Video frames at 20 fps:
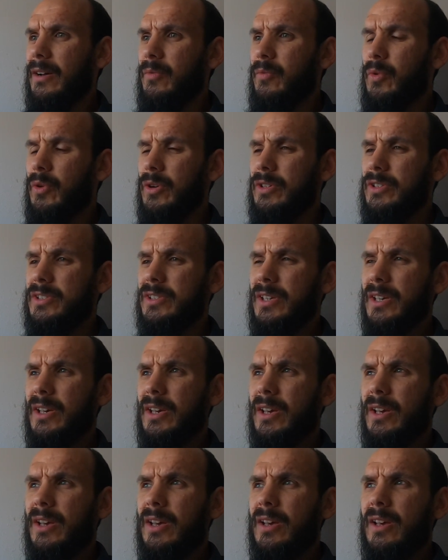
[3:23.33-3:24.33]
was
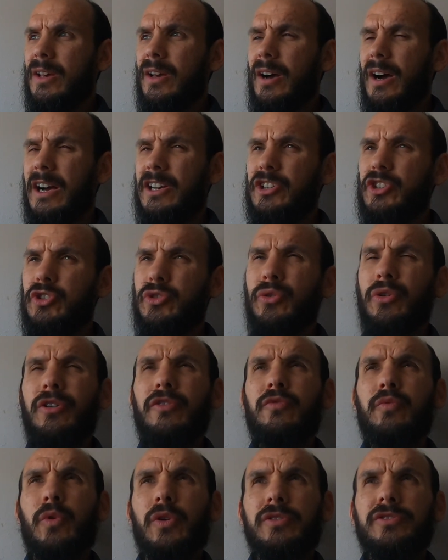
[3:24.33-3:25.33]
I sort
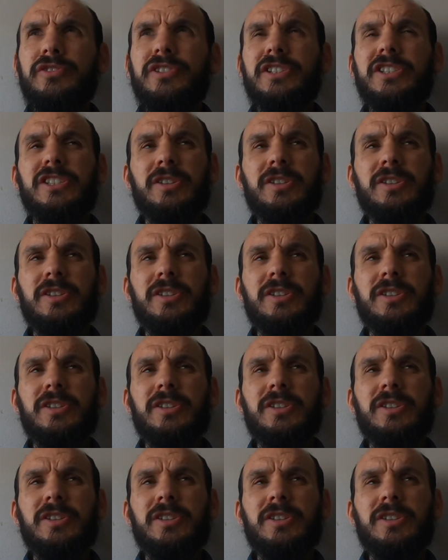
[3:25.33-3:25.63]
of wanted